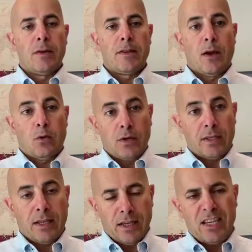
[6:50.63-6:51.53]
Now
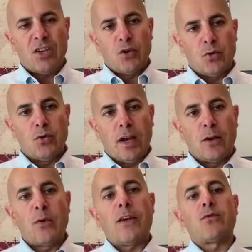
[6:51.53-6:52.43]
it's in you
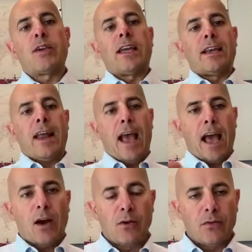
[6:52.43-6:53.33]
and we have to get it
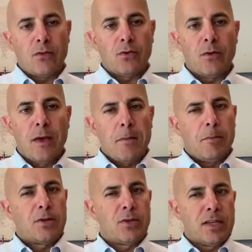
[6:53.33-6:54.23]
out of you,
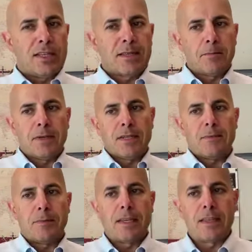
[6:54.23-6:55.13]
but you need somebody
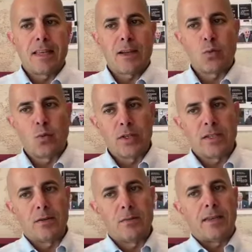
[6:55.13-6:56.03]
speaking that
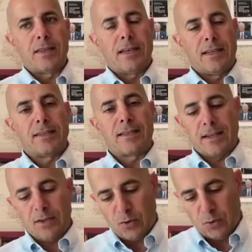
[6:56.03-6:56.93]
wisdom and that
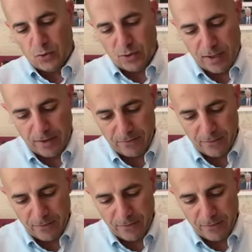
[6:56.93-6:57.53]
insight into your life.